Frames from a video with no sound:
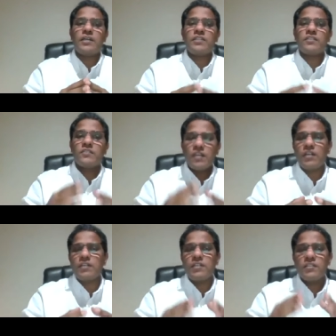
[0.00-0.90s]
this
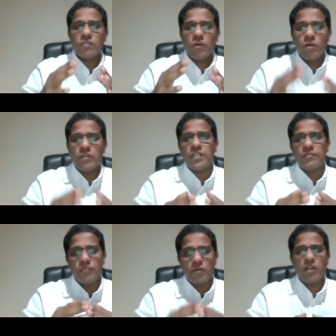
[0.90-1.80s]
star is already
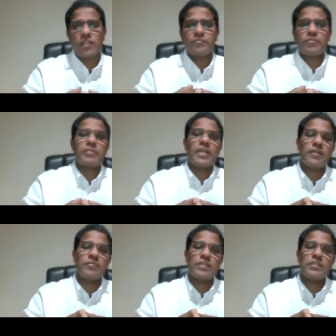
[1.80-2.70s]
fallen from
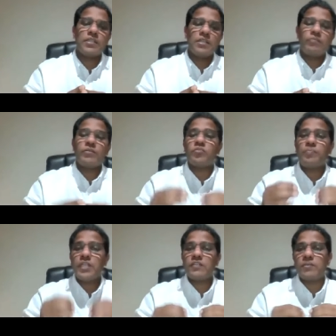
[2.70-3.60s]
heaven which
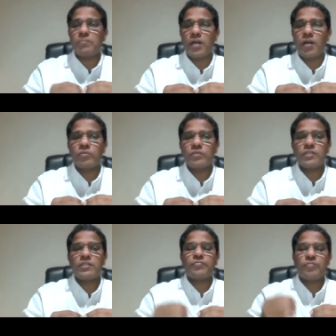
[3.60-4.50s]
speaks about
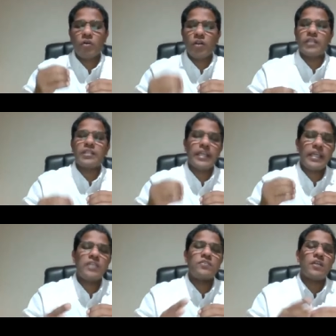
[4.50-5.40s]
the fallen
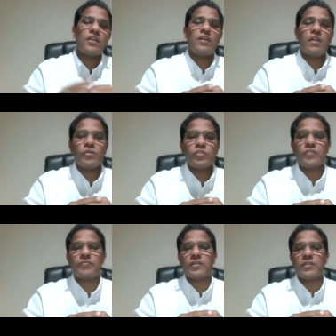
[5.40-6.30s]
angel
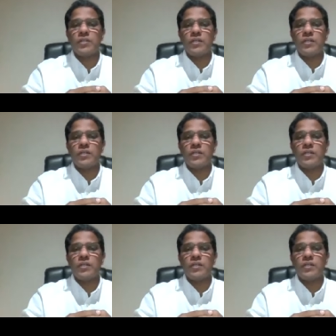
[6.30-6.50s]
Lucifer.